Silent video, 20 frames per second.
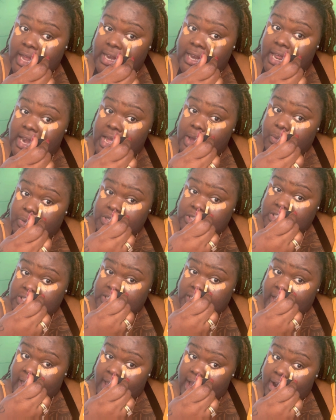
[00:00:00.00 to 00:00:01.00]
that it was
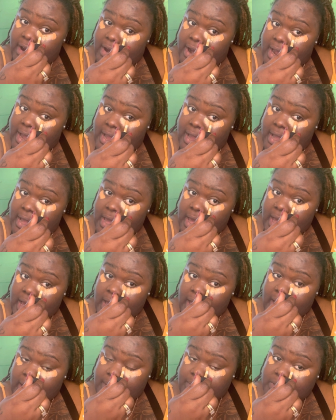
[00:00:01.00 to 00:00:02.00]
scary.
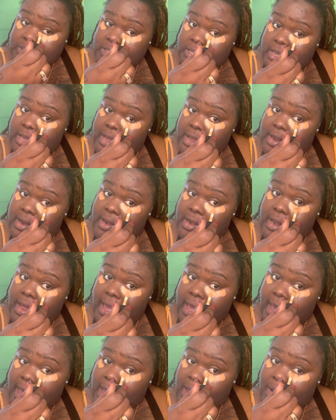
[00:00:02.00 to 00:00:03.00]
I'm sitting here
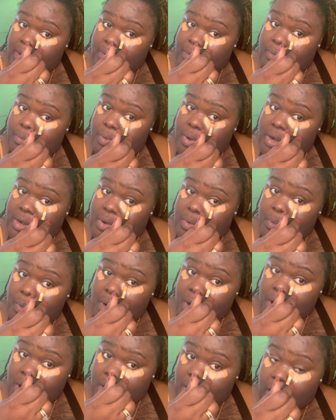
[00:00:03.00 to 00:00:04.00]
what the
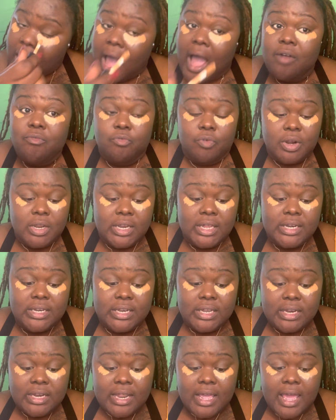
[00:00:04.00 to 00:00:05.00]
world? I really
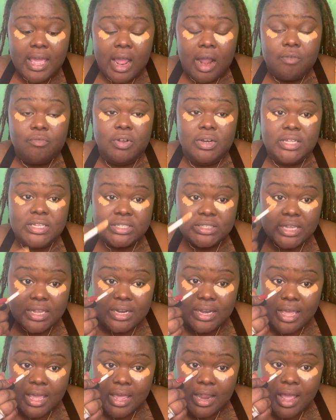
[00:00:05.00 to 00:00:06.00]
did that. I really
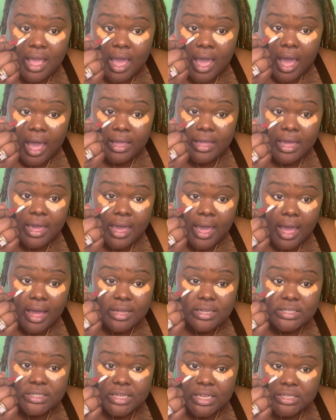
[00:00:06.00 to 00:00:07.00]
said that. Yeah, I
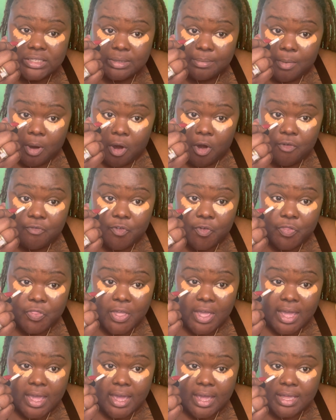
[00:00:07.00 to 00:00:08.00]
could say some hurtful
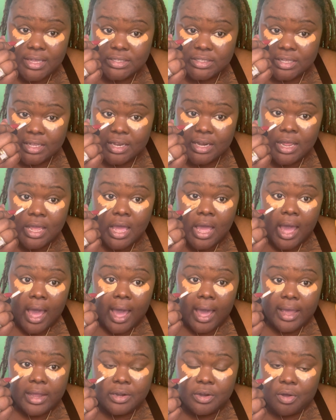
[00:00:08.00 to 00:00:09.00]
things and
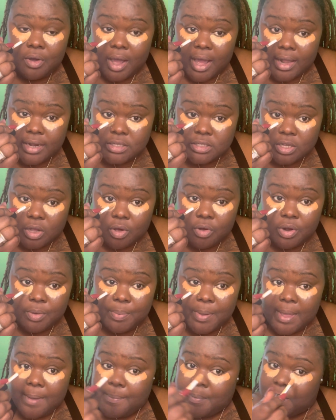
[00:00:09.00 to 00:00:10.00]
I ain't know how to talk to
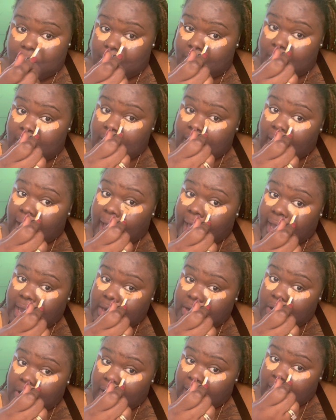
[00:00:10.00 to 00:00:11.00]
people. I
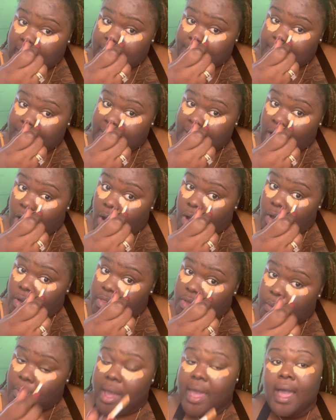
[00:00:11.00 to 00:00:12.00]
ain't know how to be all
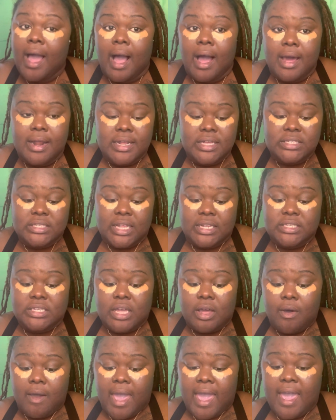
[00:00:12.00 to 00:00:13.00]
the way honest. I
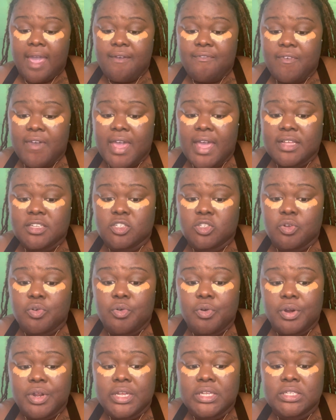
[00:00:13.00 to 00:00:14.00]
tell half-ass
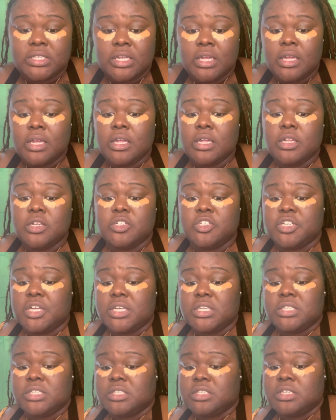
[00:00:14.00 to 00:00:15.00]
stories
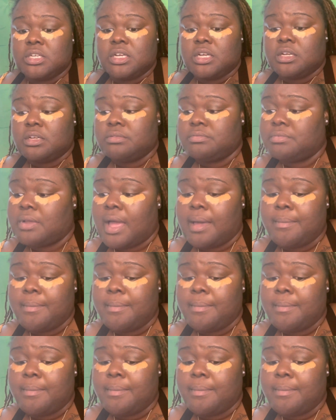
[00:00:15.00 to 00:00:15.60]
just to,